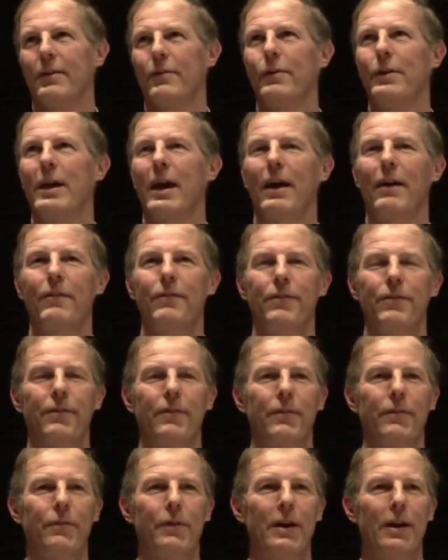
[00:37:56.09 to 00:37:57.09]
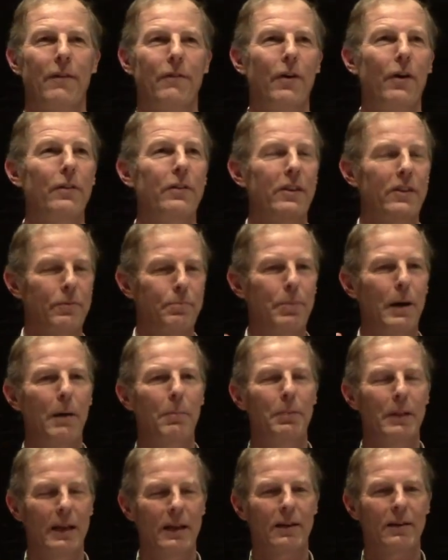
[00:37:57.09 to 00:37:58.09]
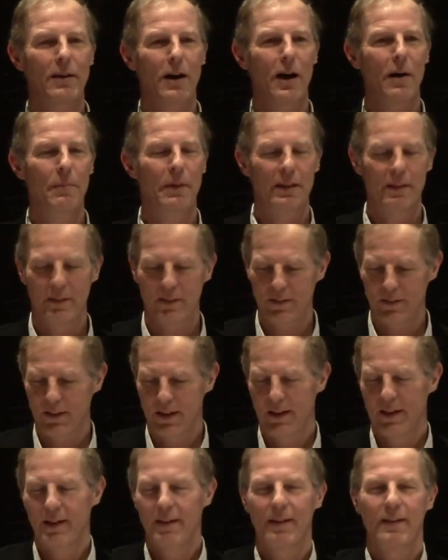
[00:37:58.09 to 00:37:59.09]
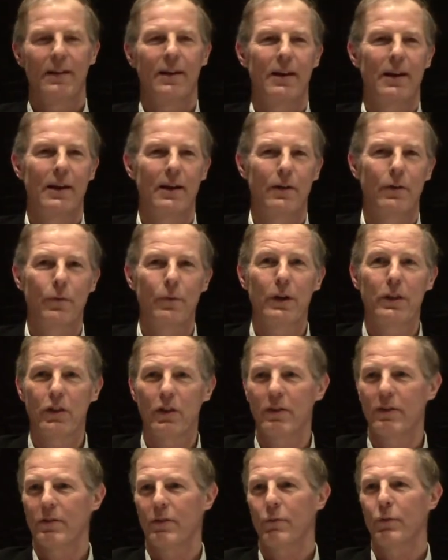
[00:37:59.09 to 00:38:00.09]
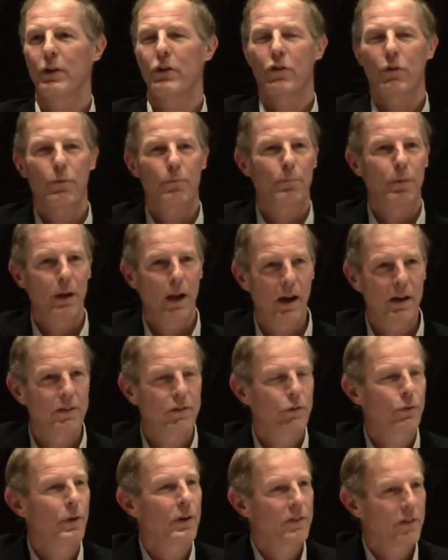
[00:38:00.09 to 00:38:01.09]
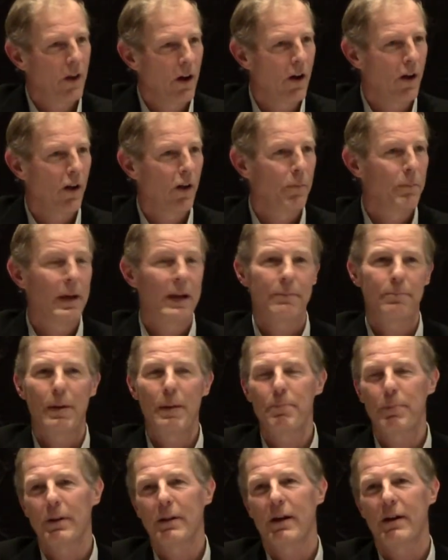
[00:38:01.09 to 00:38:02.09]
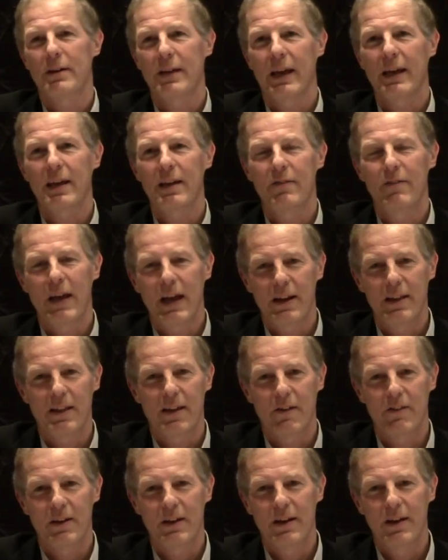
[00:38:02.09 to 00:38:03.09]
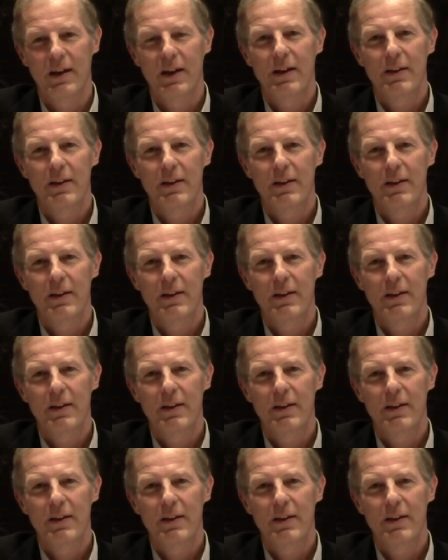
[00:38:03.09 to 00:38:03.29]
we, have, we have all this public commons Uh, which, is, which belongs to us all, but people are taking advantage of it.